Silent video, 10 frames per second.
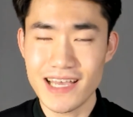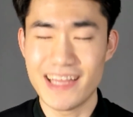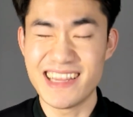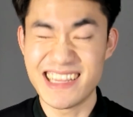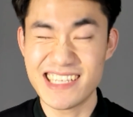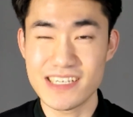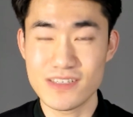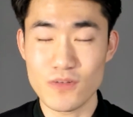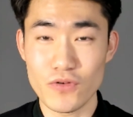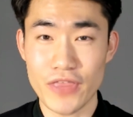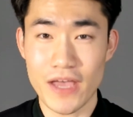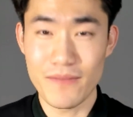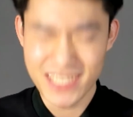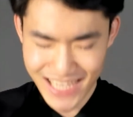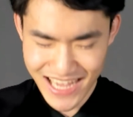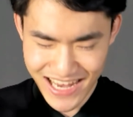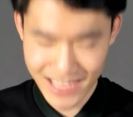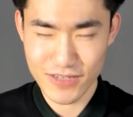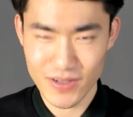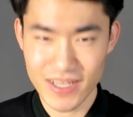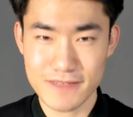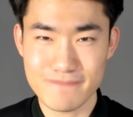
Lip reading: And this is the real time. Let's get into it.